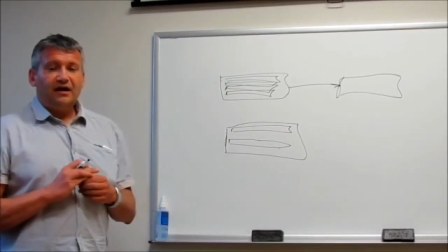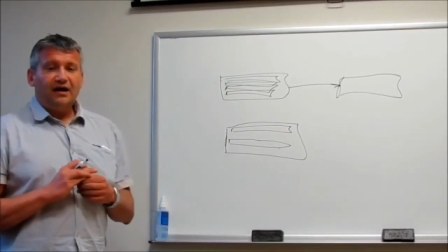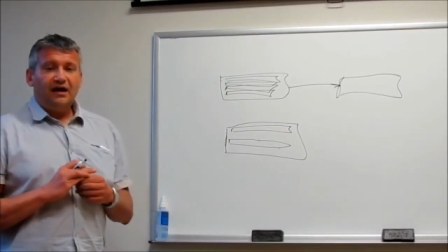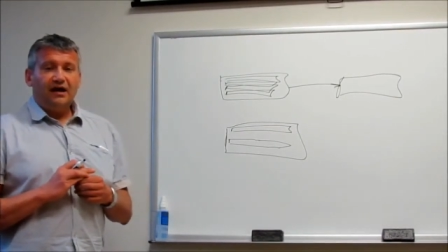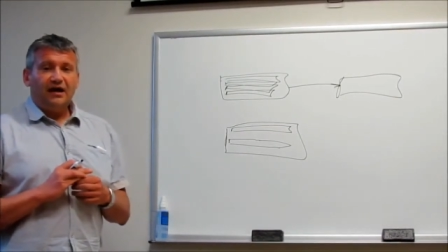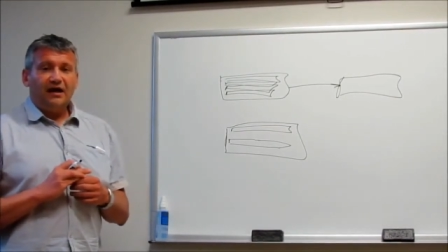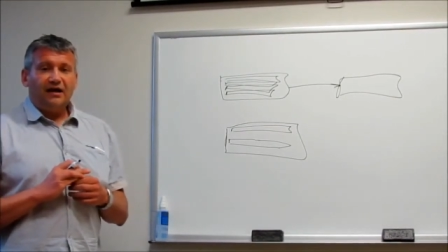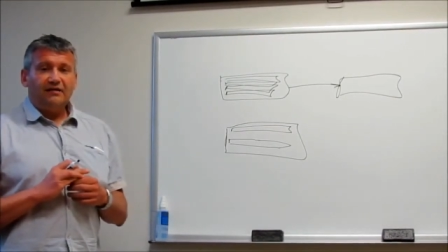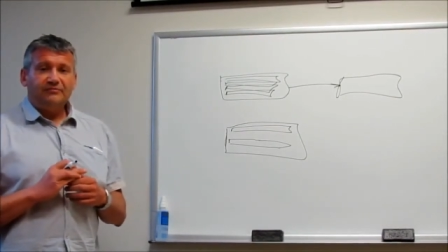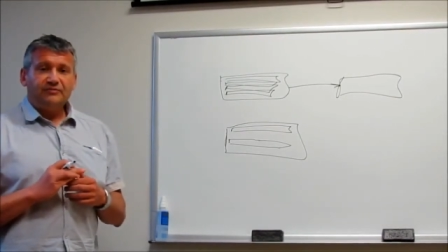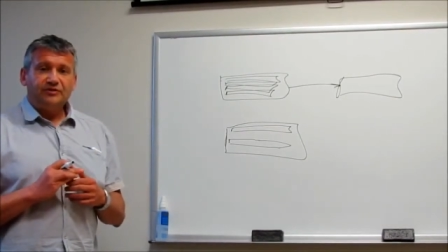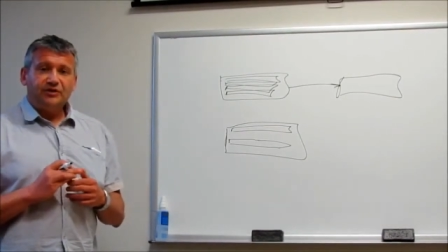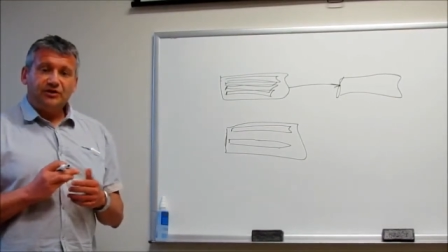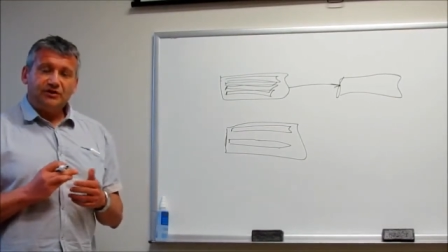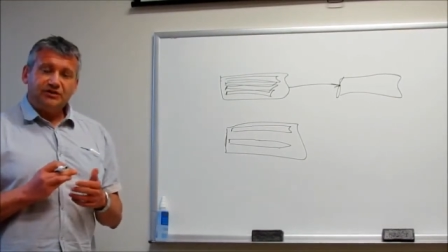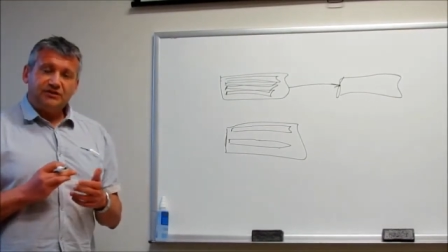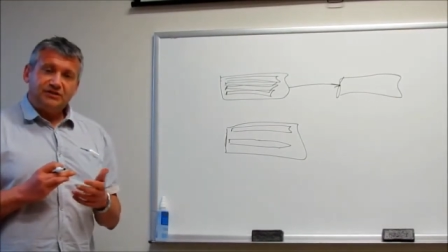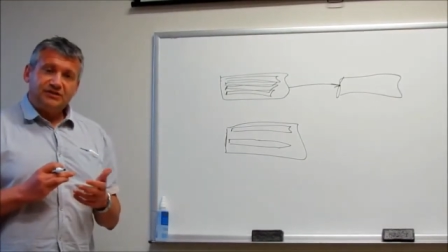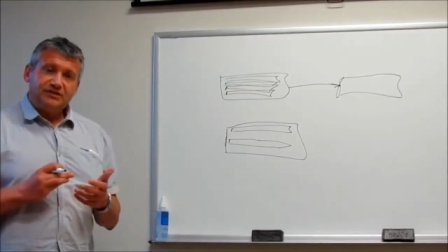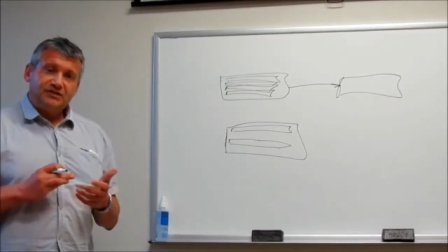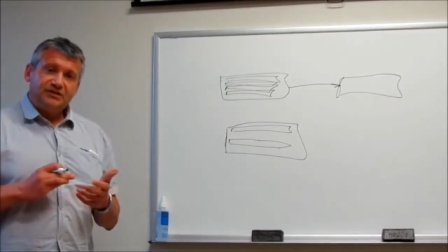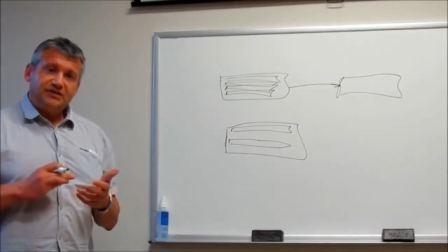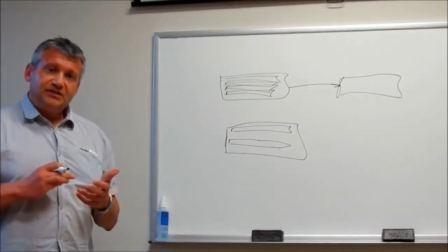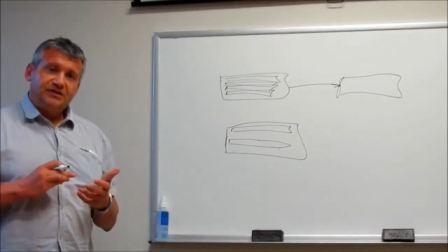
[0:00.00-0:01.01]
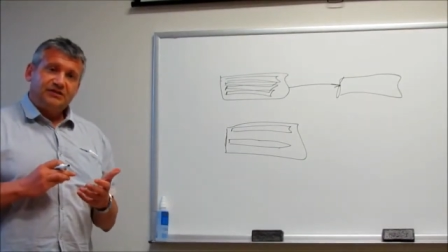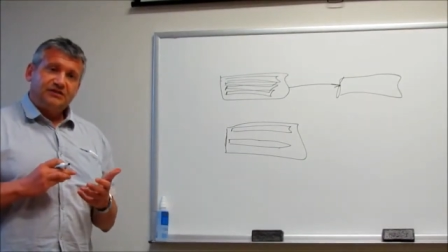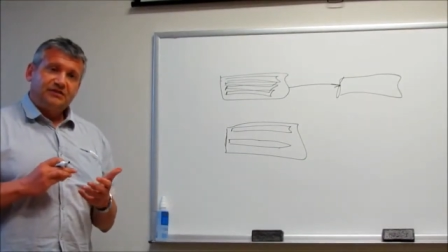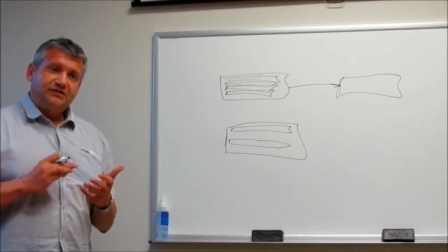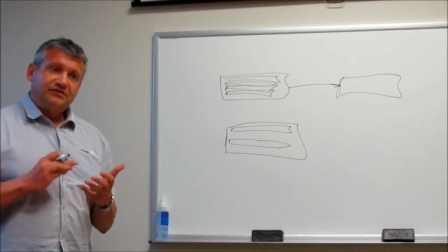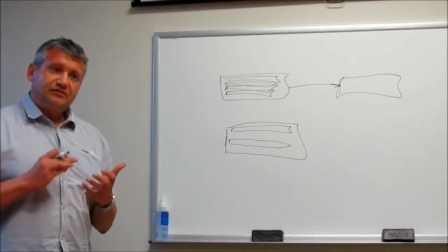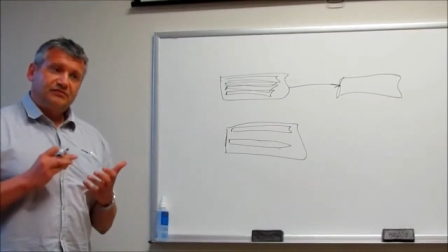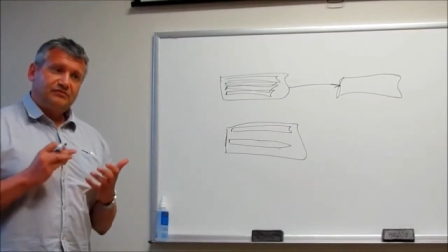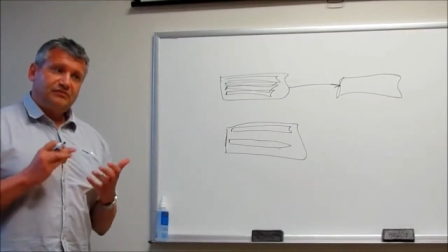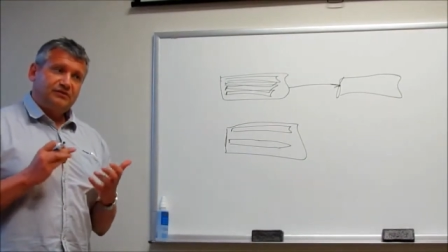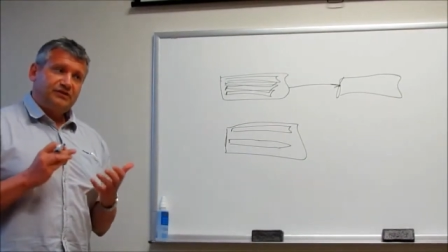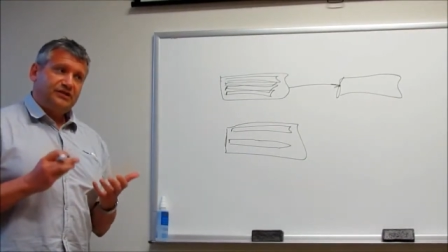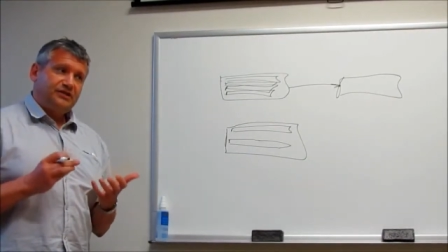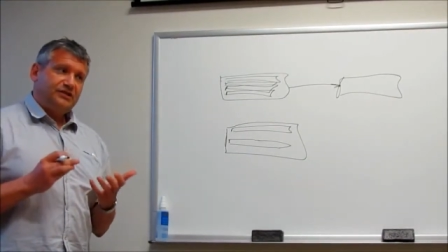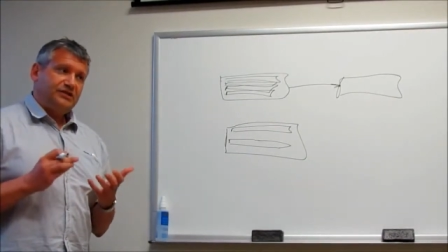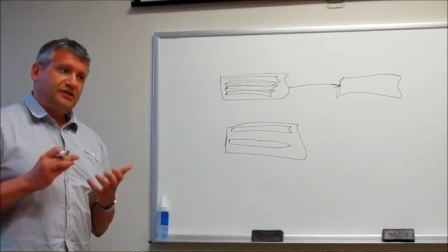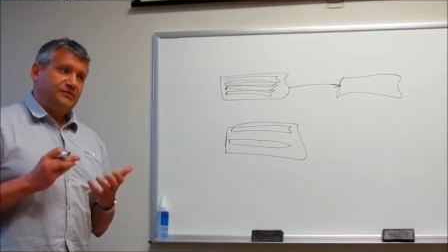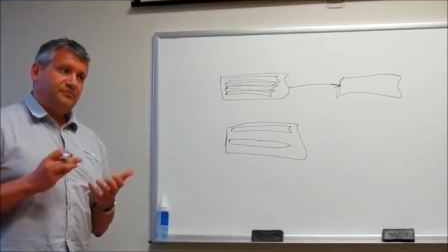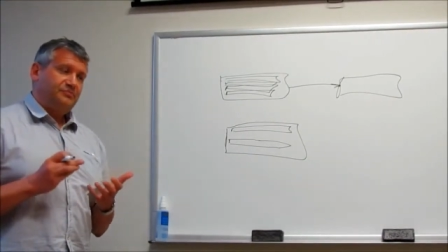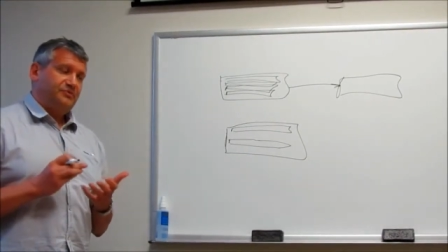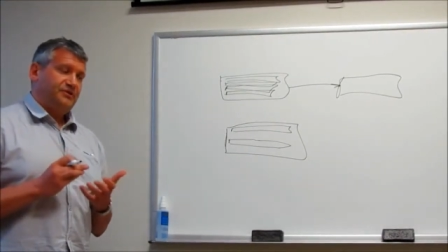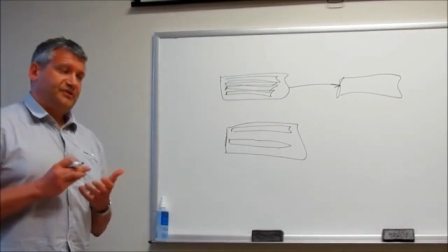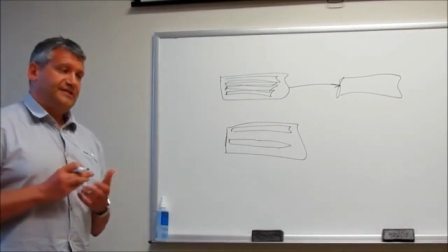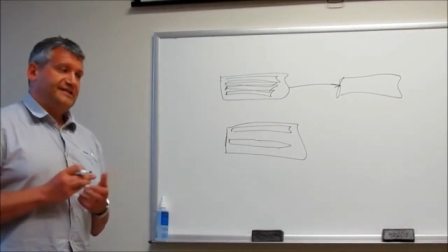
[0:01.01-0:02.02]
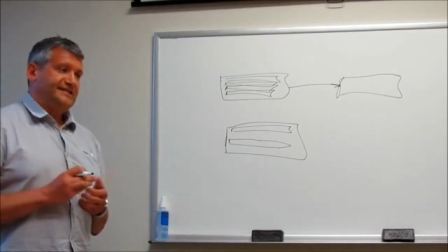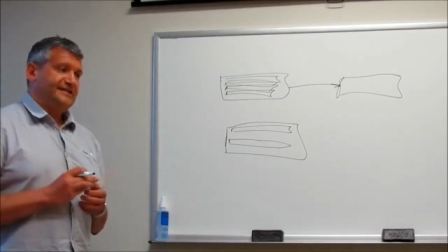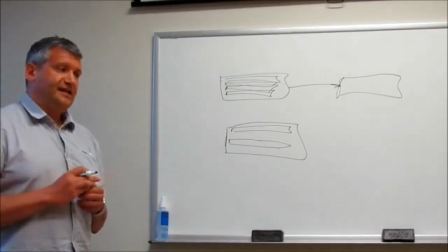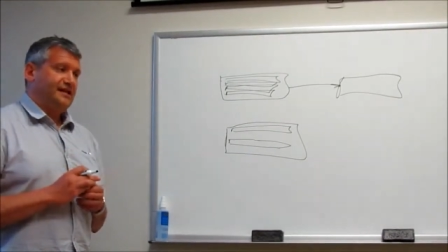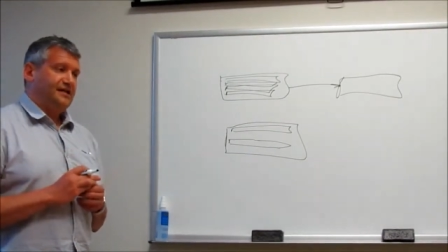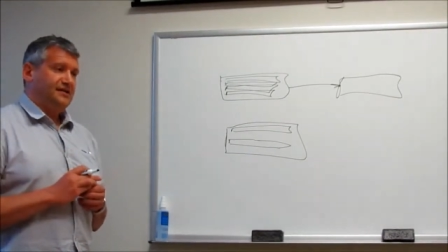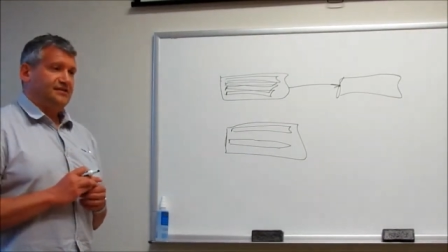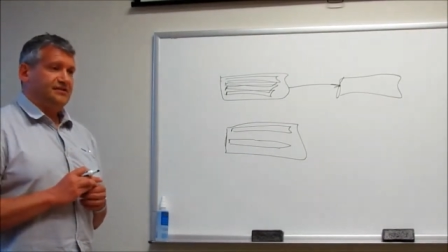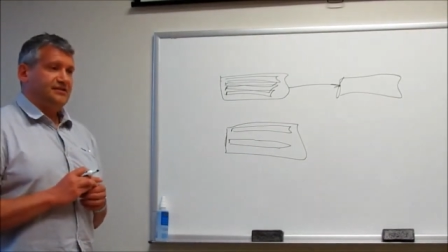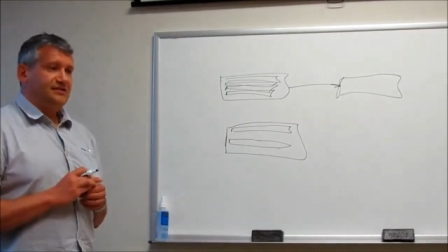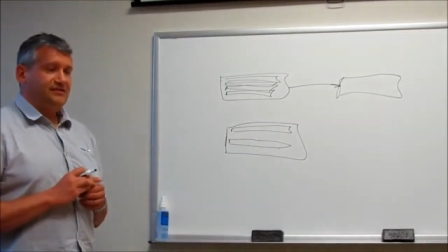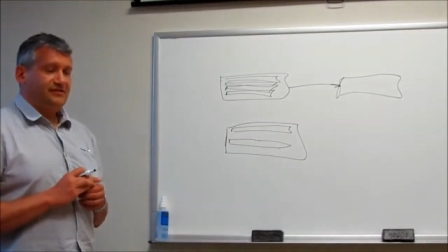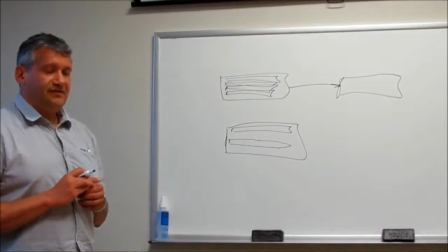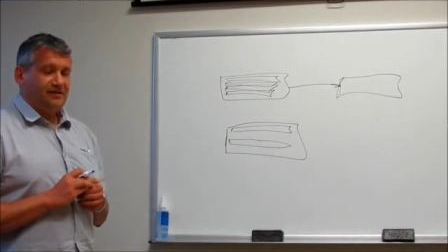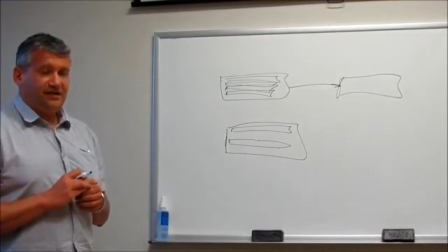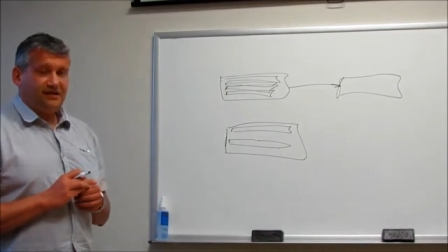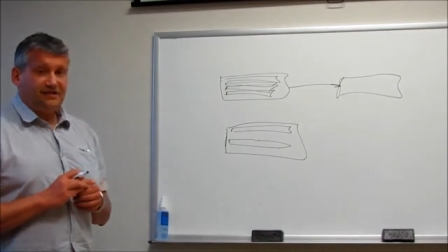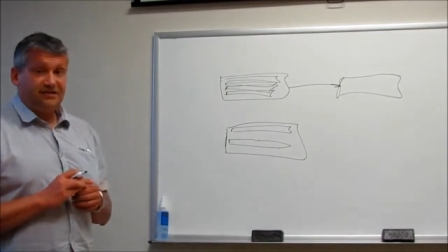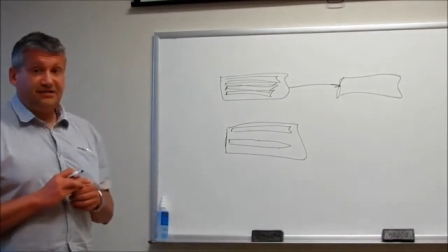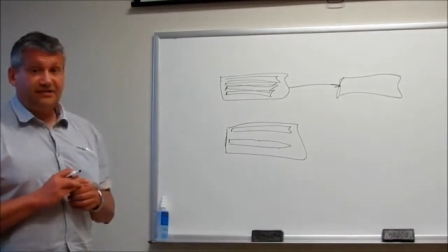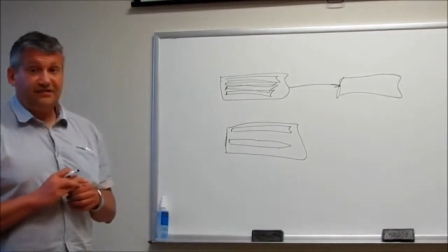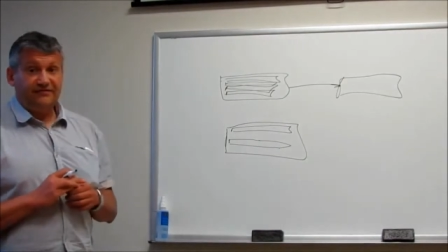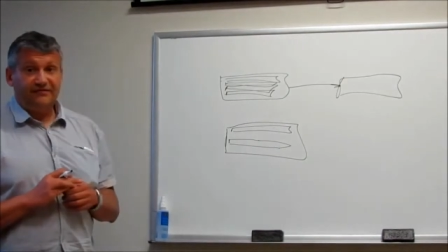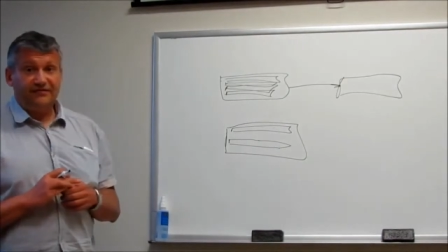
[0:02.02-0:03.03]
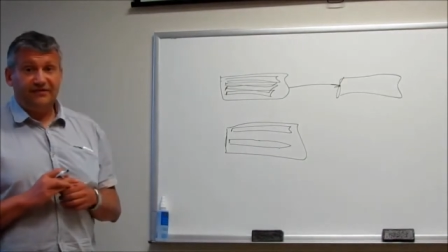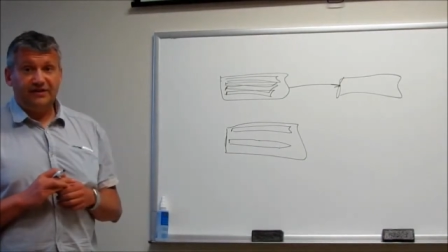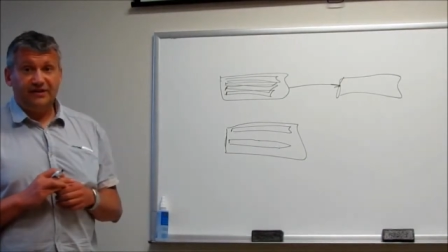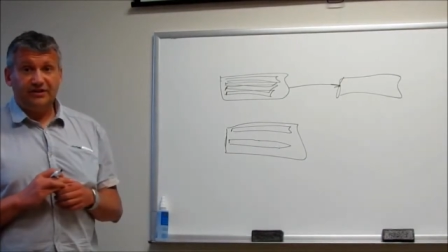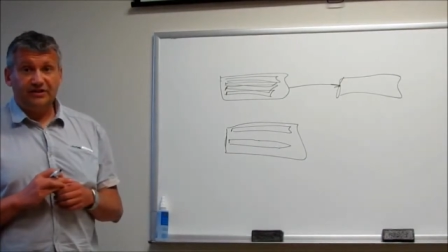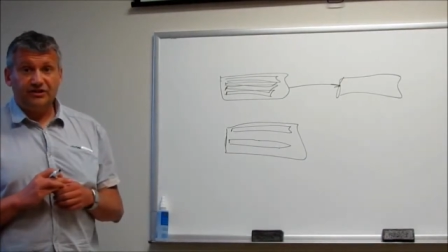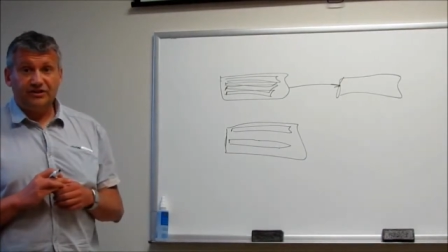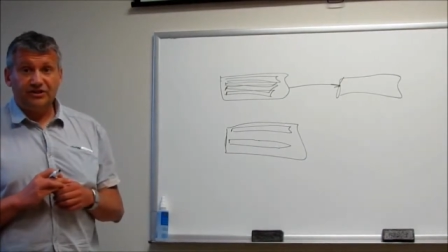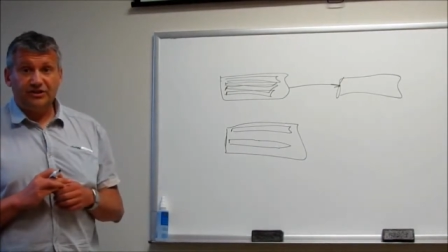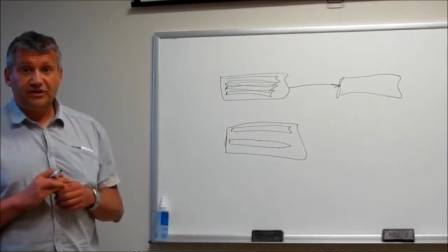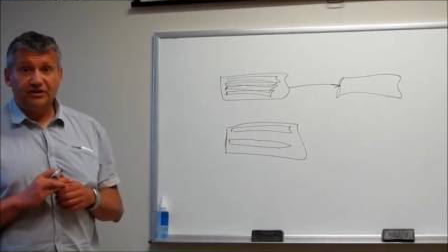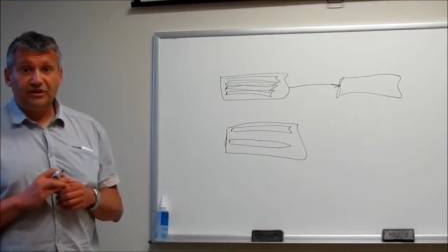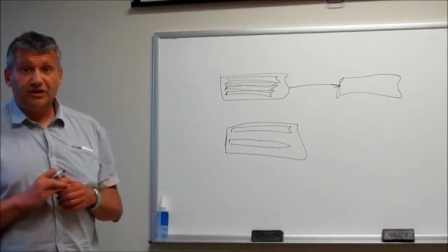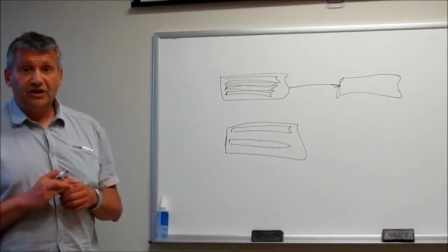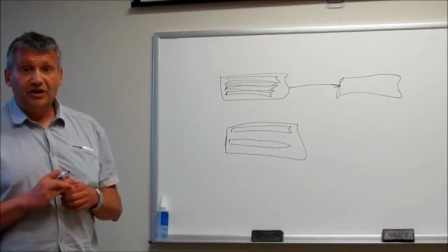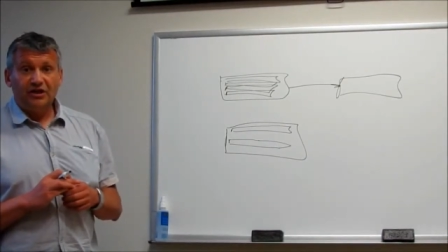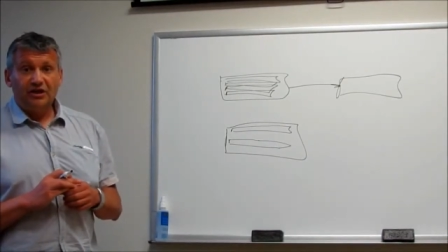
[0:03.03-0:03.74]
I'm not really precise in this definition.